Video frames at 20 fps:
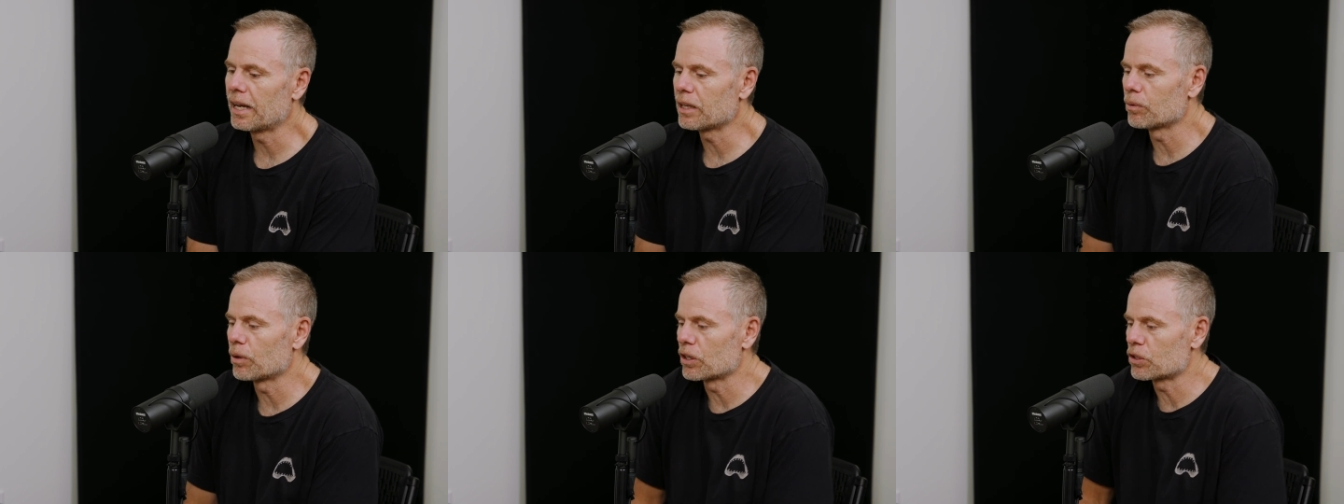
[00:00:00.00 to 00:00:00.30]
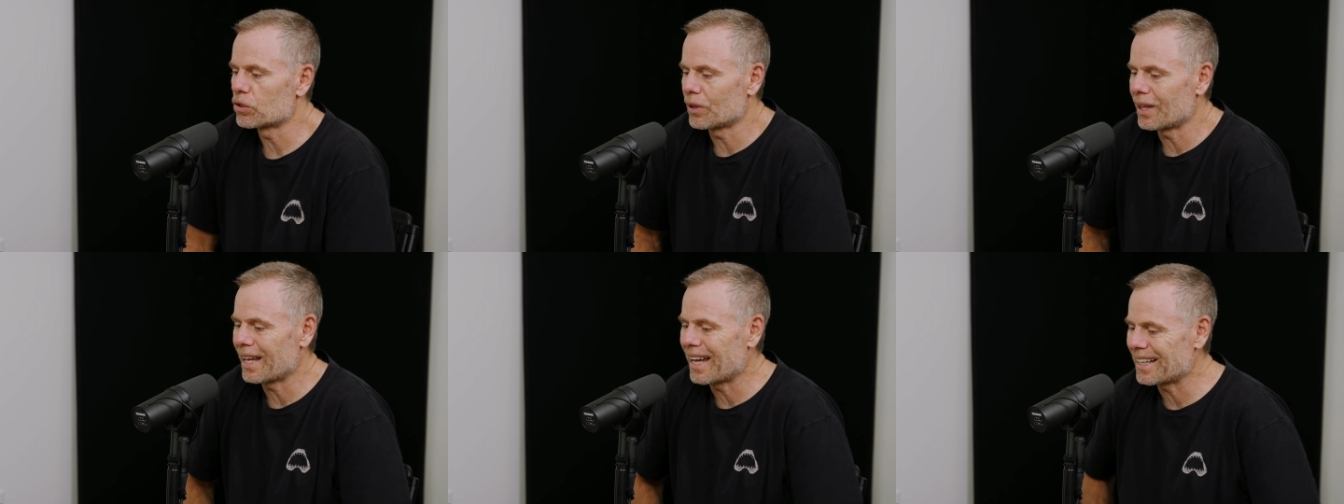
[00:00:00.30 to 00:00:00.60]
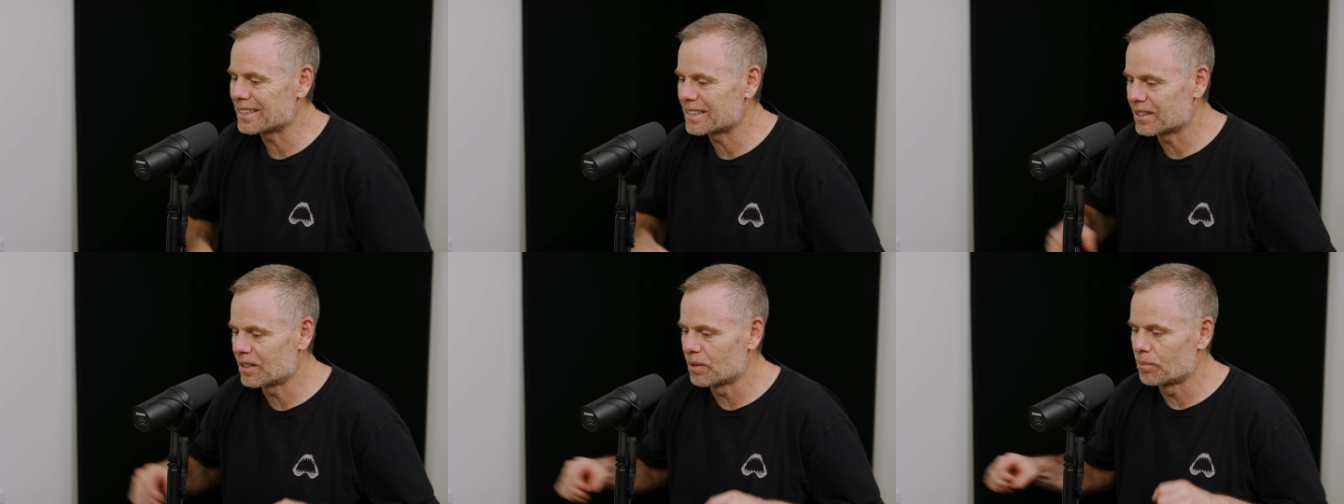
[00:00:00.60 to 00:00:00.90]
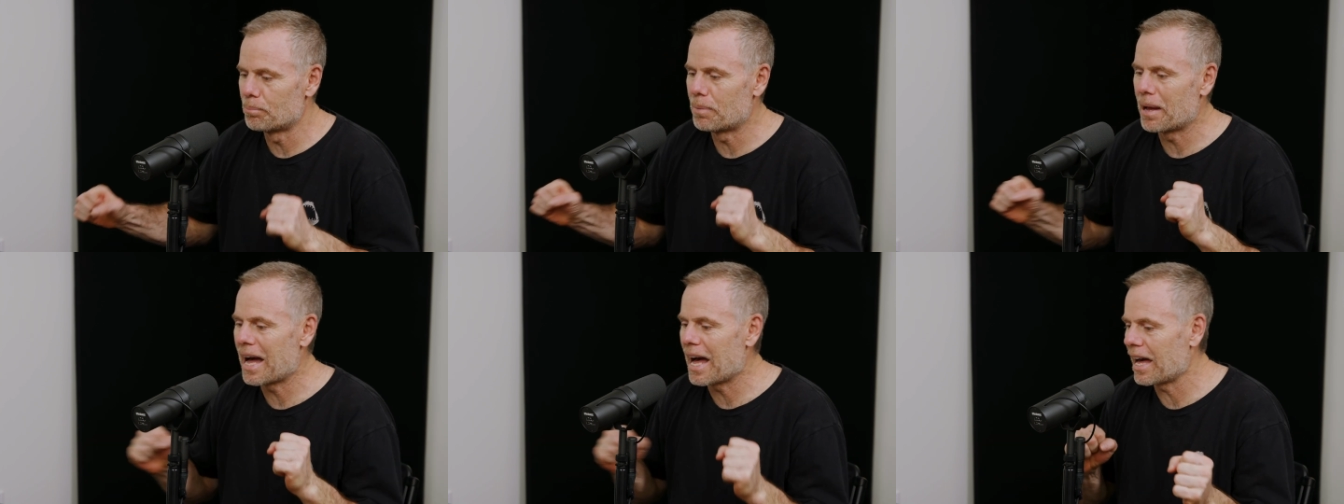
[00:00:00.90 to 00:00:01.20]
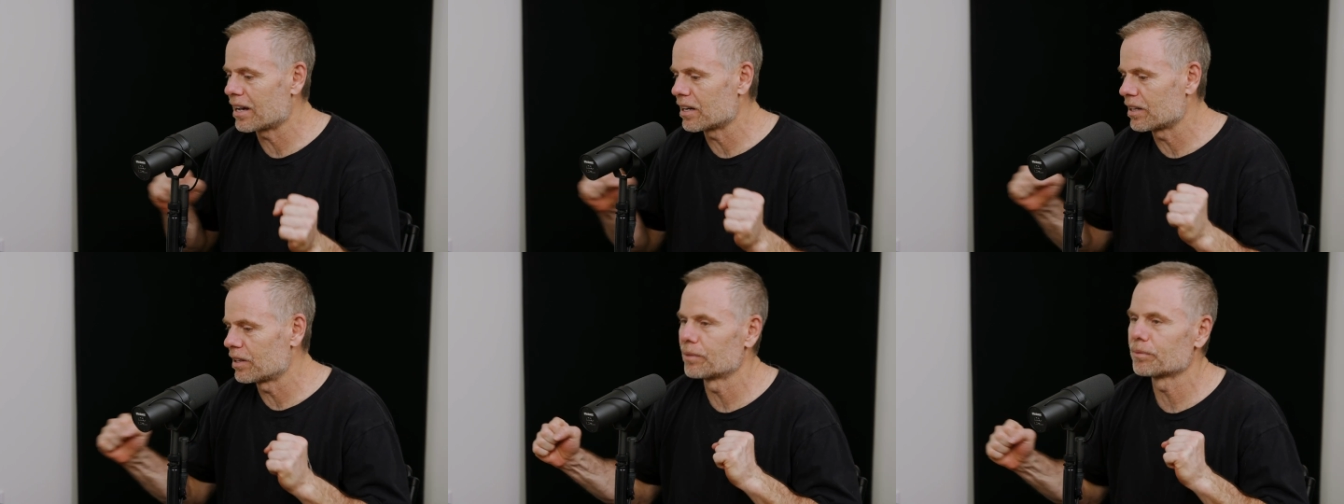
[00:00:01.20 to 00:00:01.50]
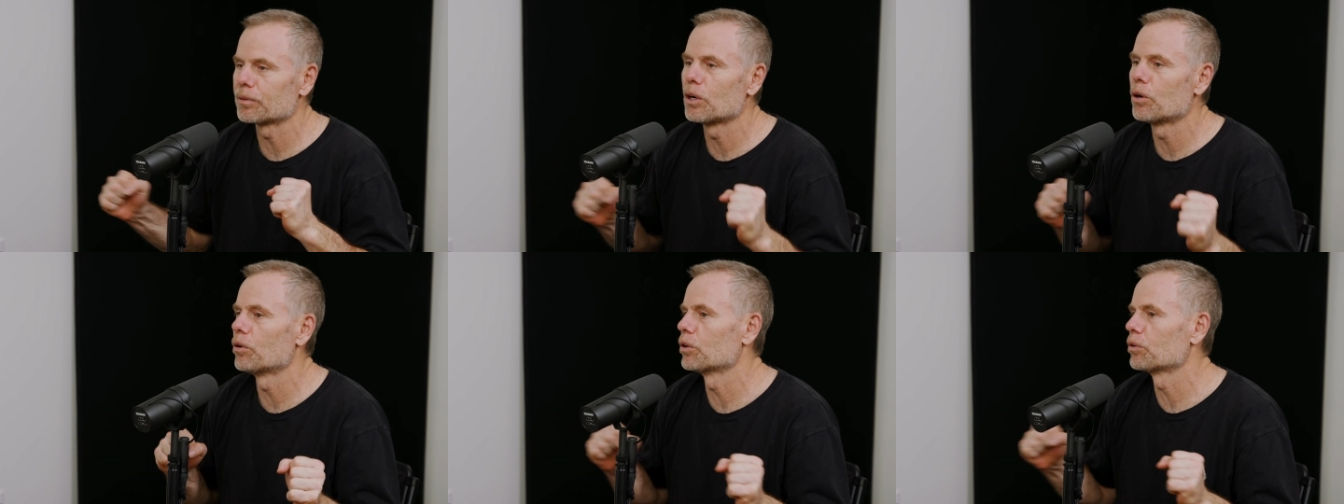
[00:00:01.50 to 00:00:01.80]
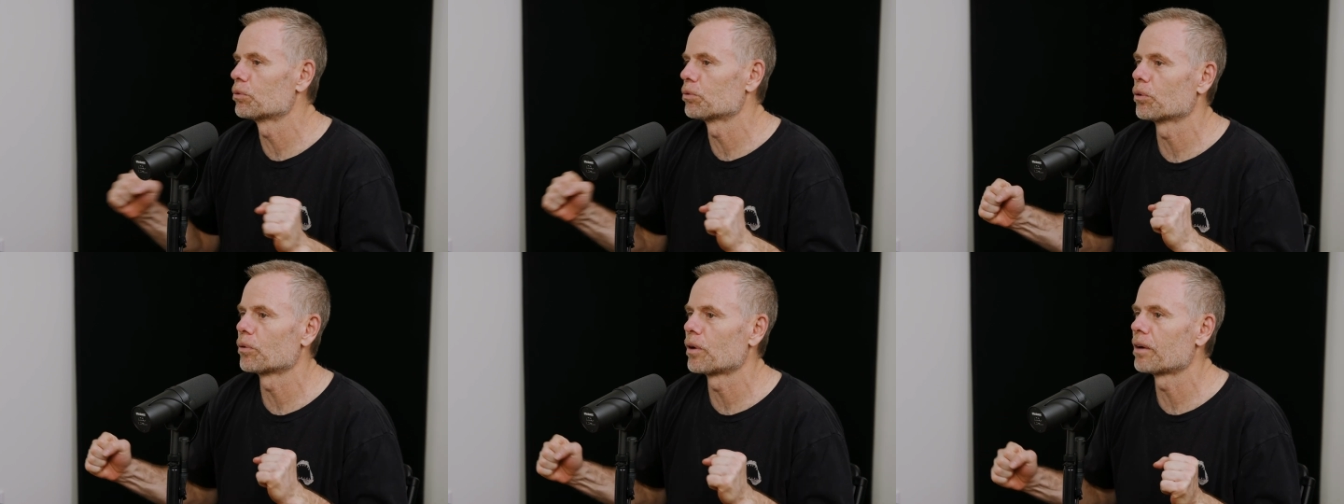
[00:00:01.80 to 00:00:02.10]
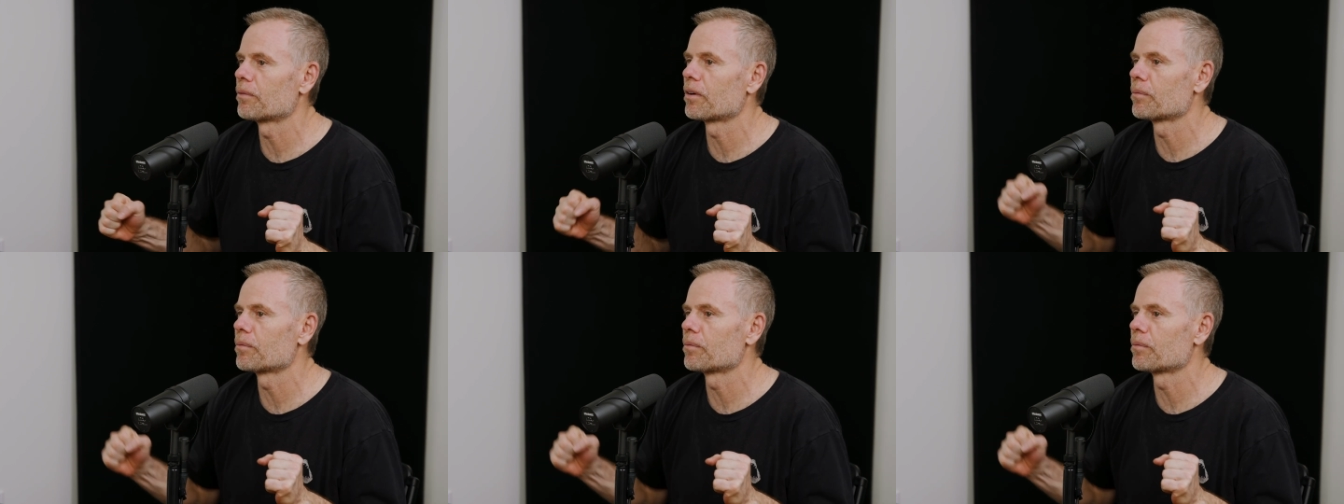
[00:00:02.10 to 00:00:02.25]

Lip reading: Anyway, so that's the battle I'm going through, right?